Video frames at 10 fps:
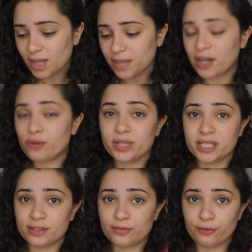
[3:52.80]
that it
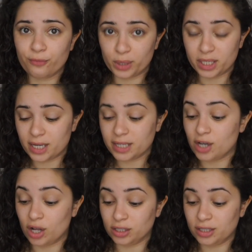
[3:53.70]
retails for
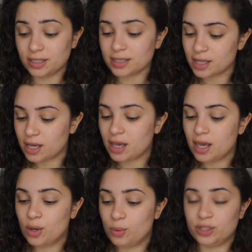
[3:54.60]
$49,
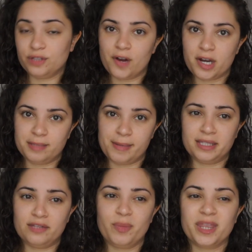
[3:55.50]
which is very
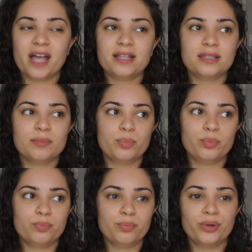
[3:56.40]
expensive, but that's
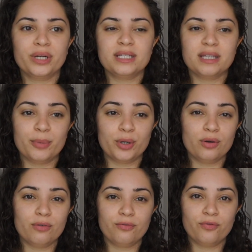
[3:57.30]
pretty
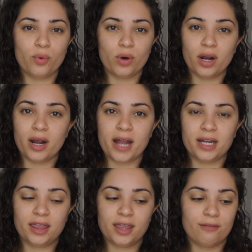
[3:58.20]
typical for
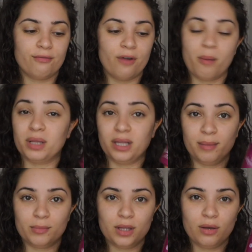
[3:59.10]
anything from
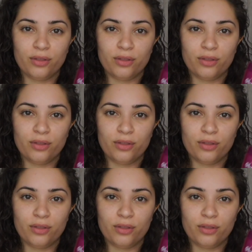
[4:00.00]
GlamGlow.